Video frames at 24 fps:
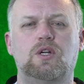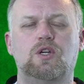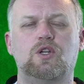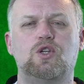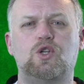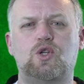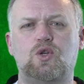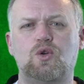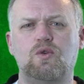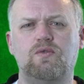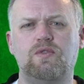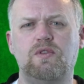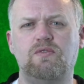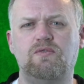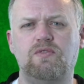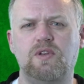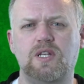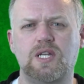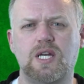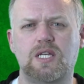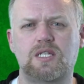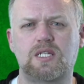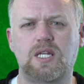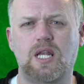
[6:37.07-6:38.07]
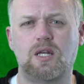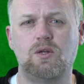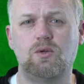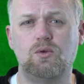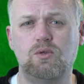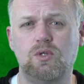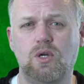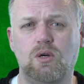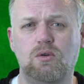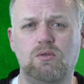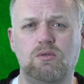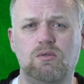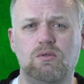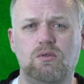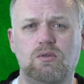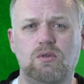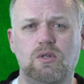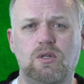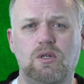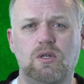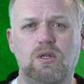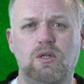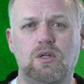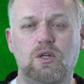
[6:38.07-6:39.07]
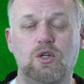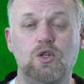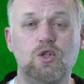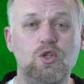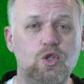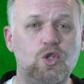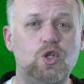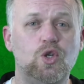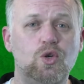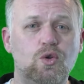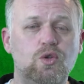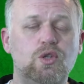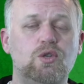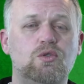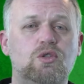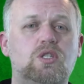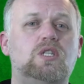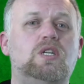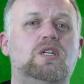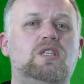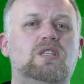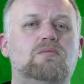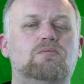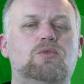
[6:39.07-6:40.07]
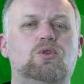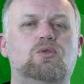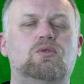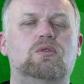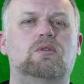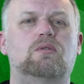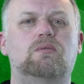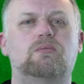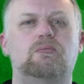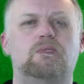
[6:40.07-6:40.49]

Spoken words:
Ĉu vi vidas la lunon? Do you see the moon?